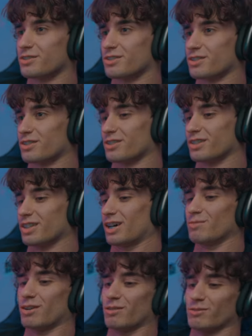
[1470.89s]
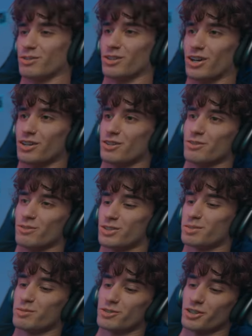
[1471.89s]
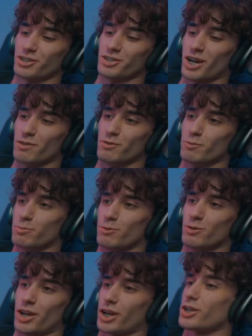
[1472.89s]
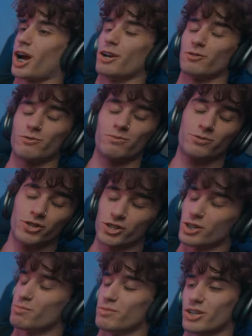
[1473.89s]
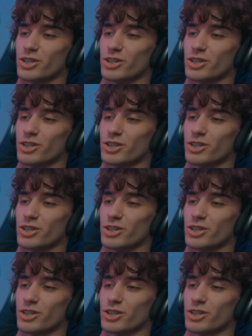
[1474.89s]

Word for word: No, I'm not gonna lie, dude. One time I tried to dive in a pool and I, I just committed to it.